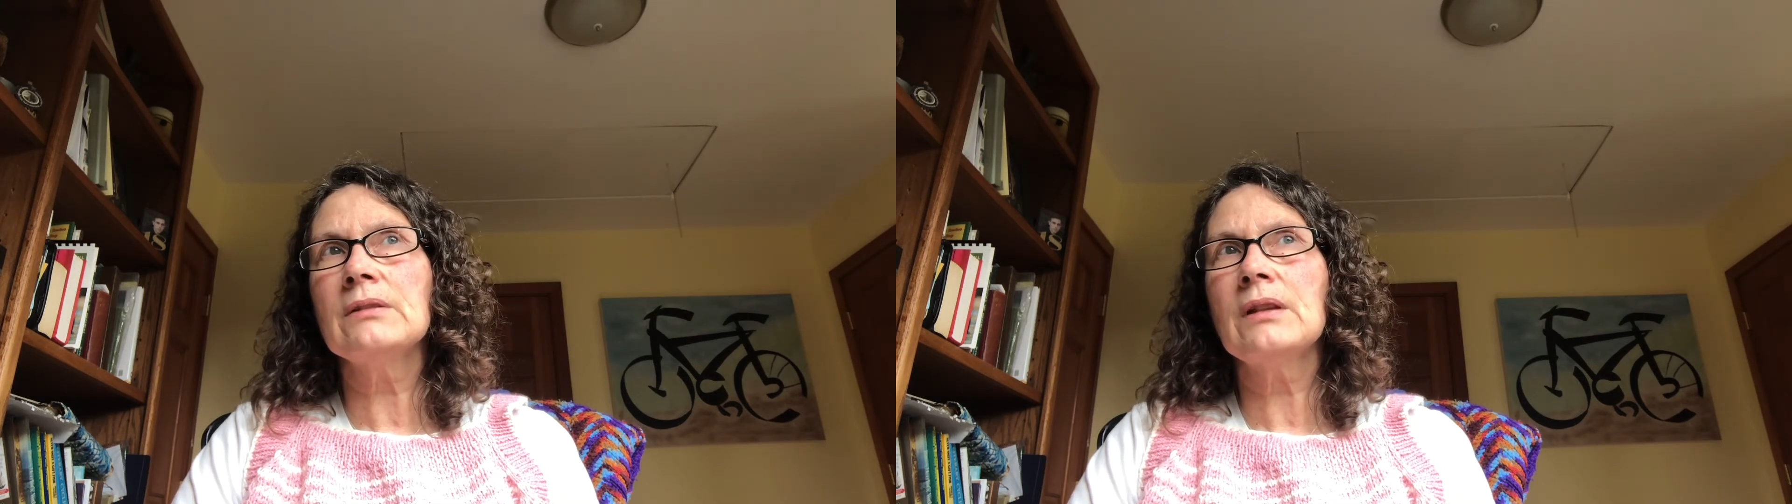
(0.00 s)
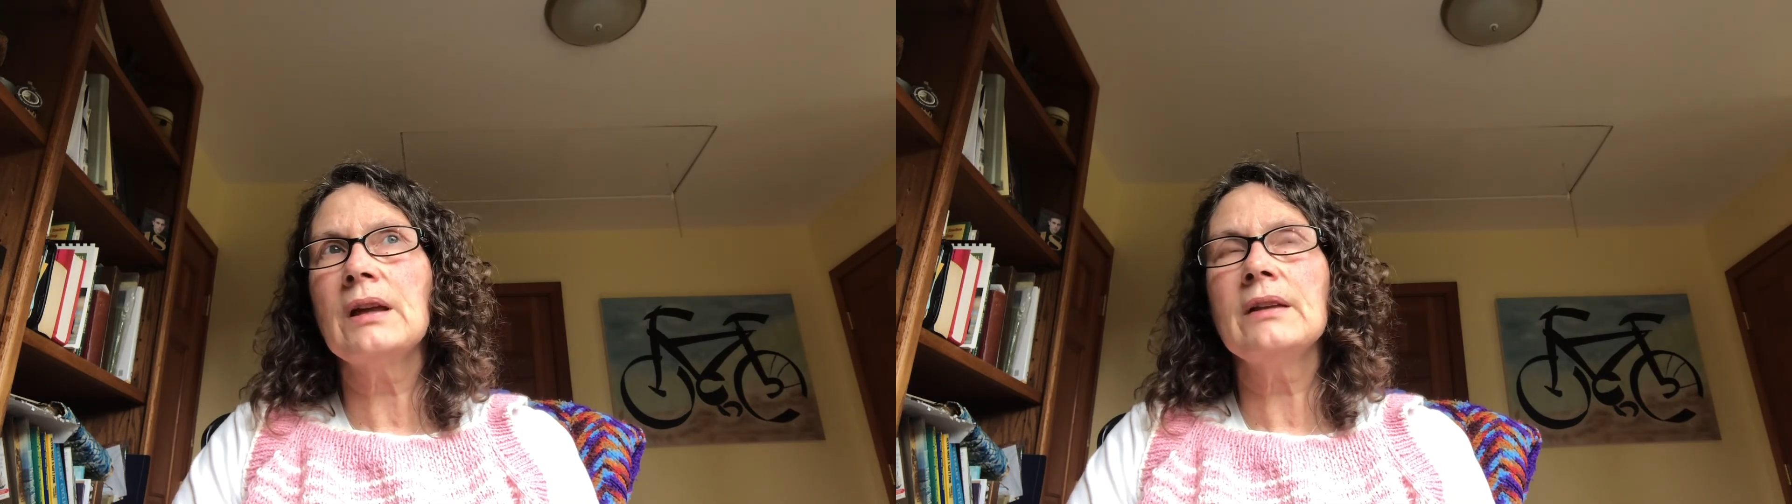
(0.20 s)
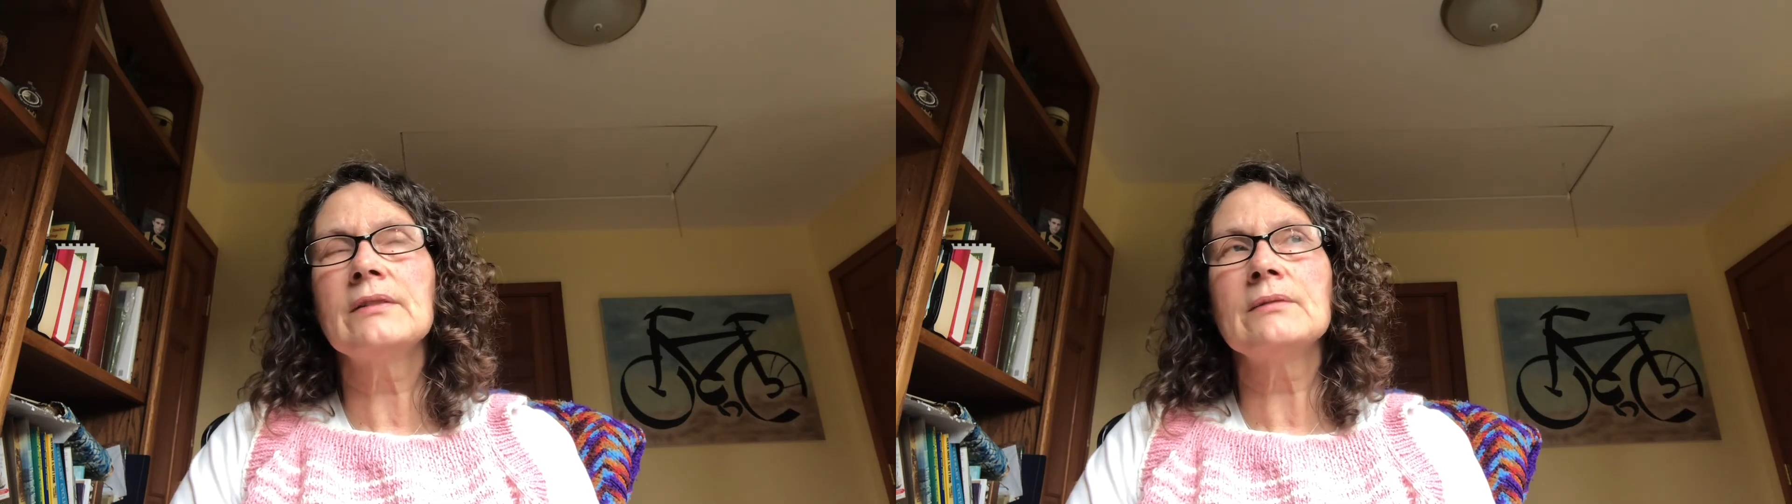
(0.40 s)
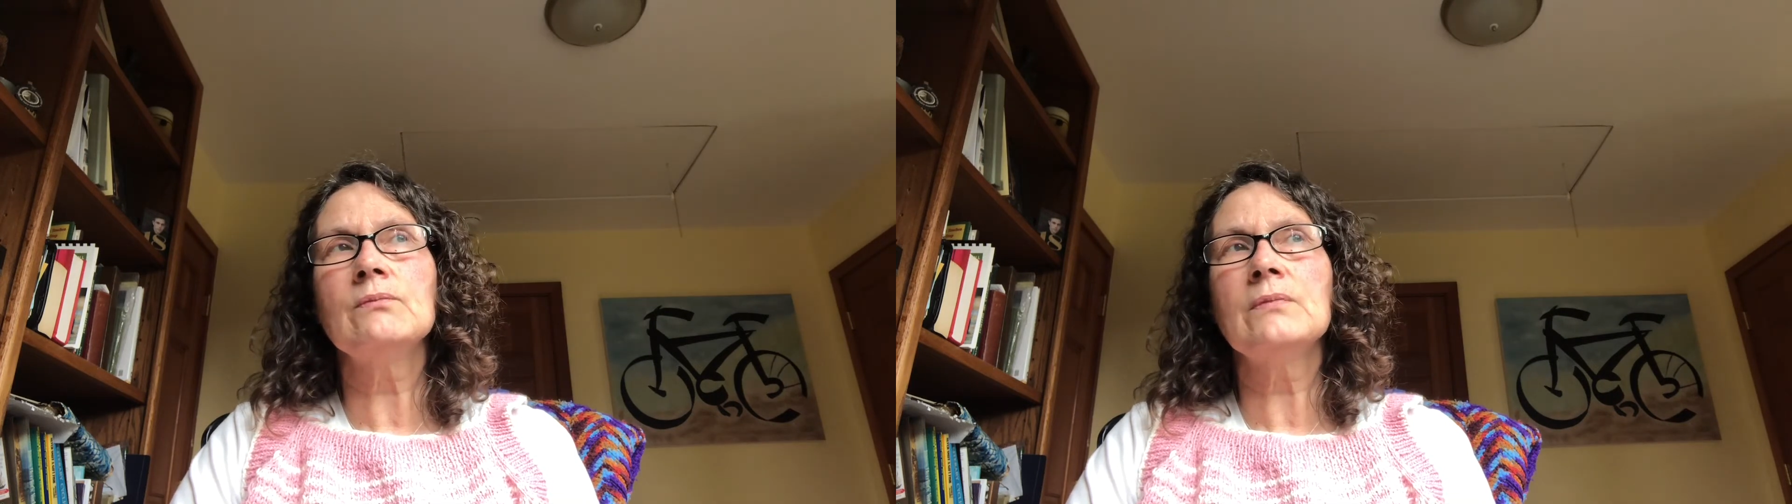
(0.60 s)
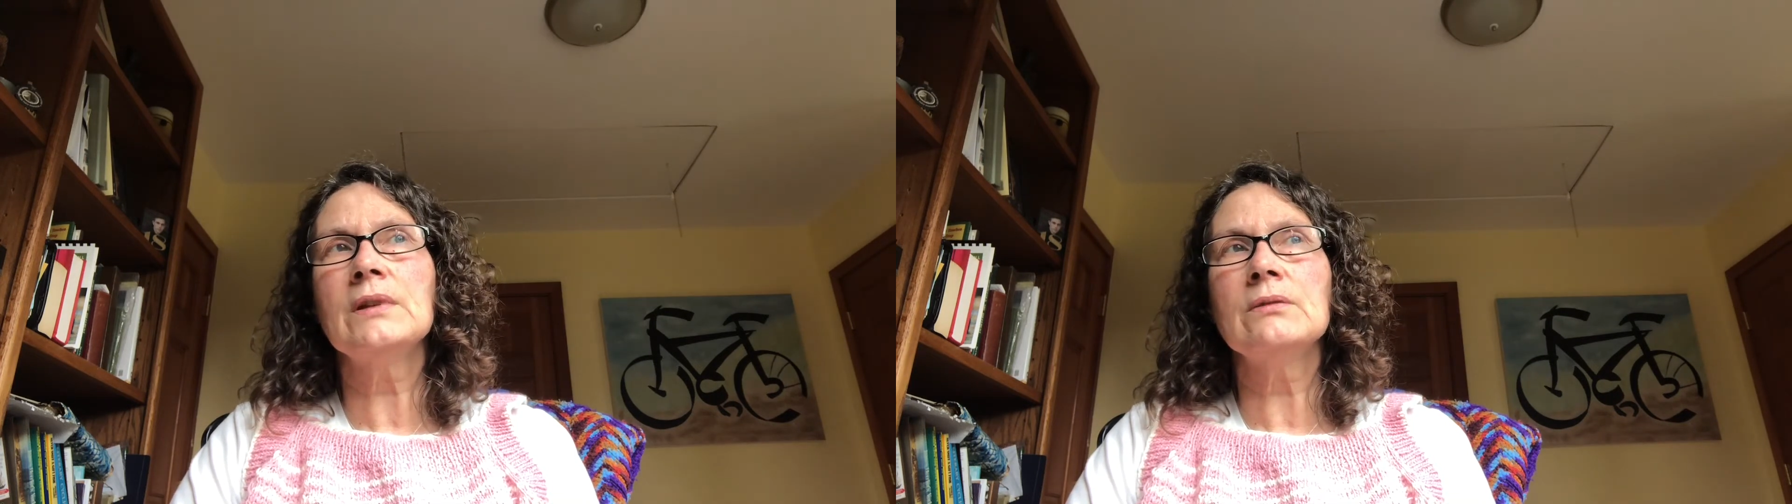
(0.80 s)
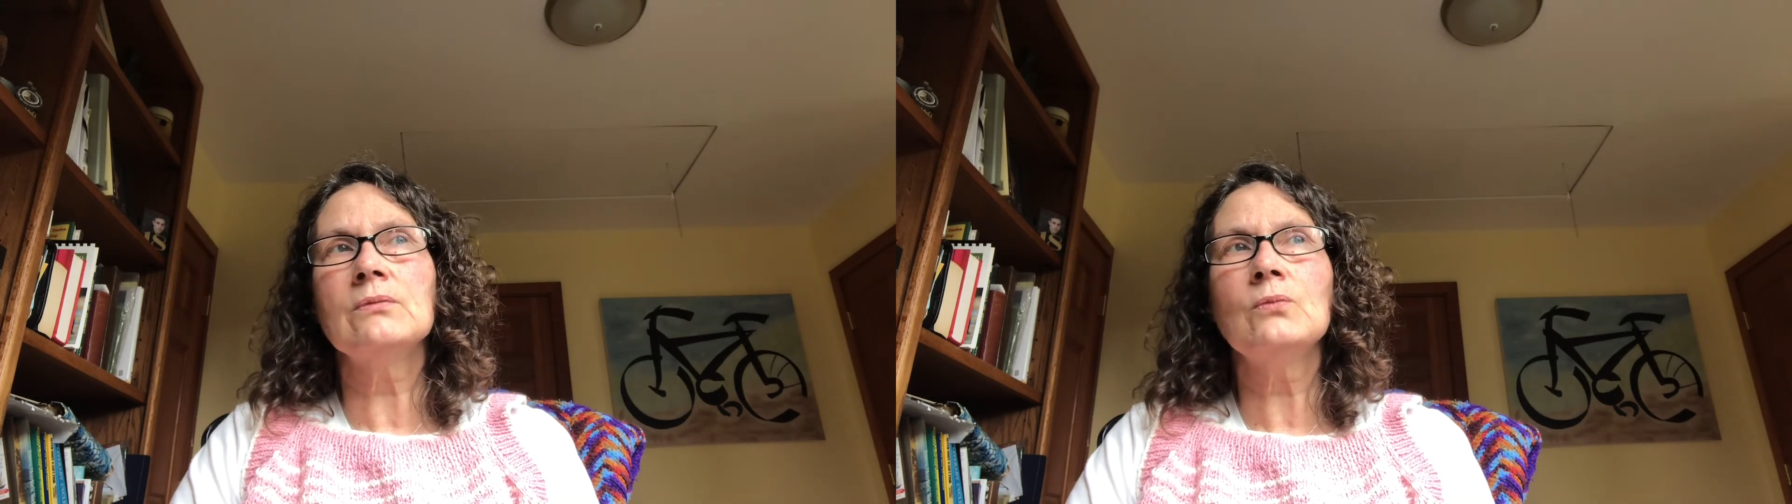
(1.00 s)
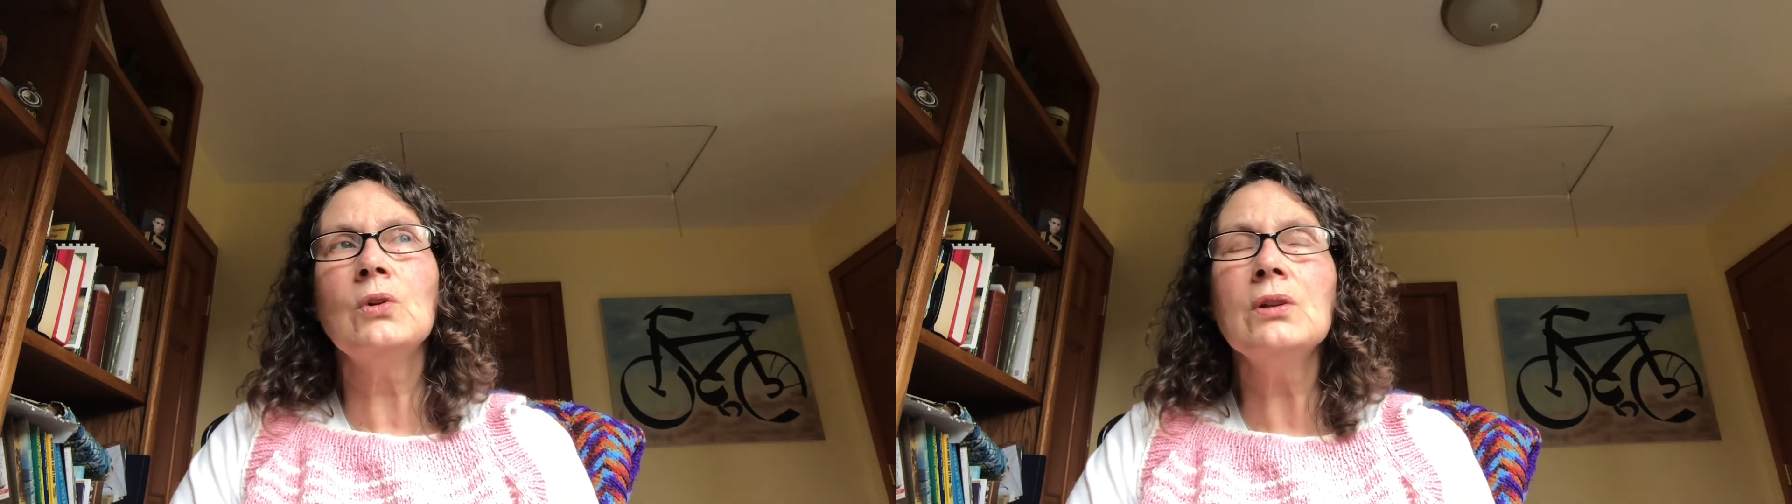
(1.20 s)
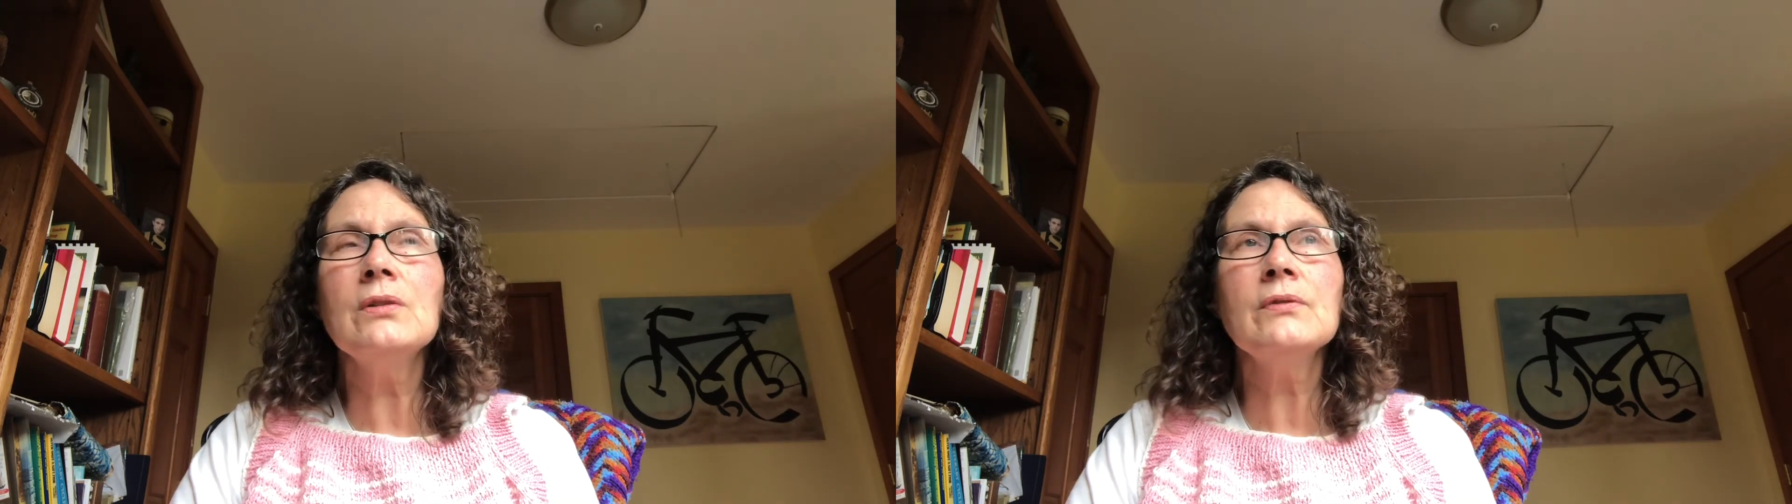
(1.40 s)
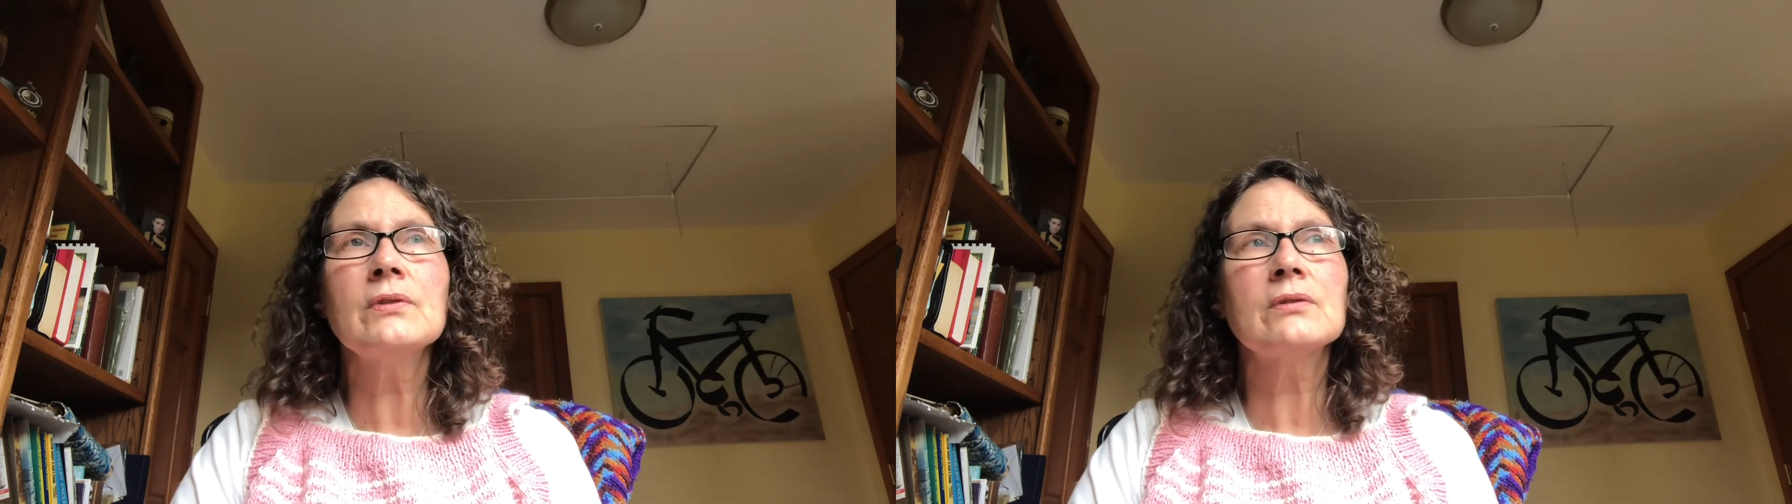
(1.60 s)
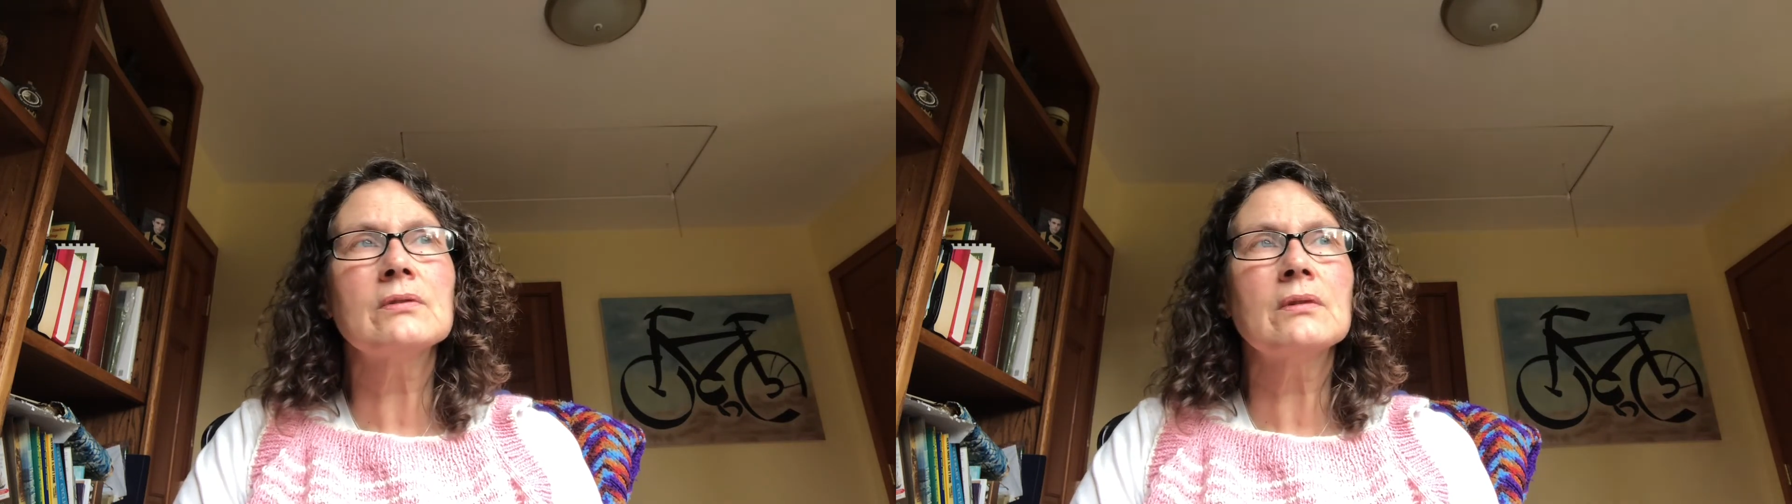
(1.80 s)
lions and
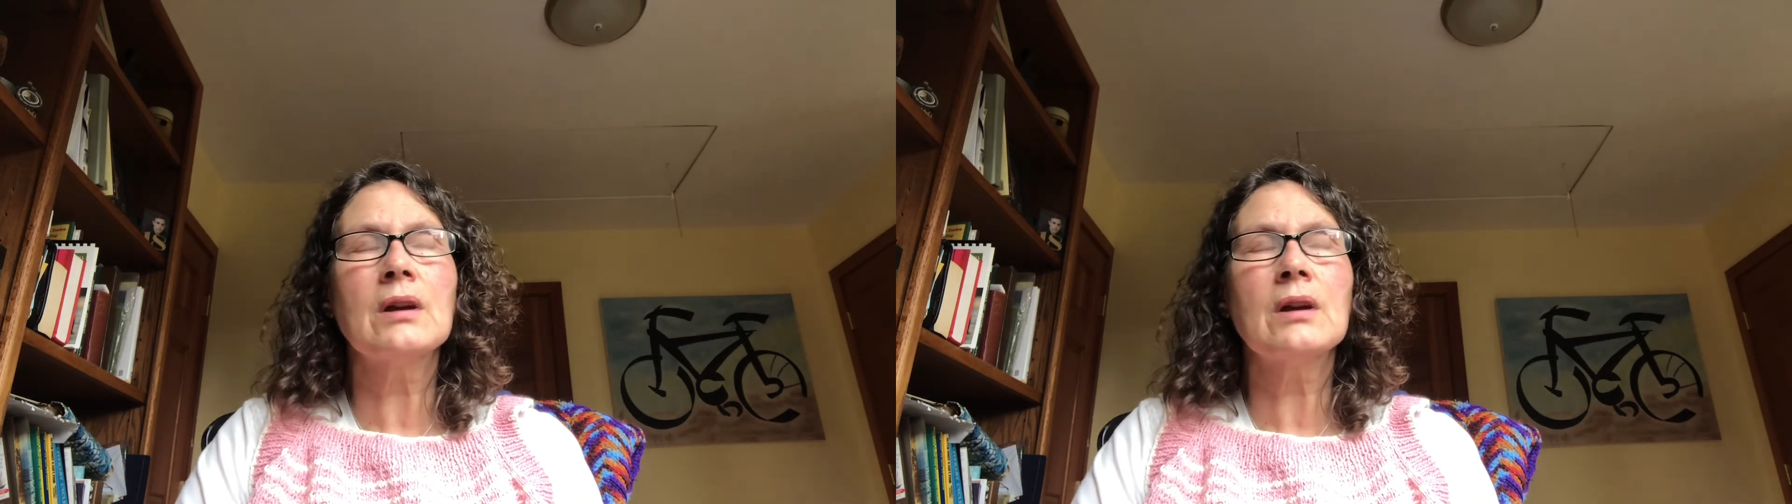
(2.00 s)
wolves.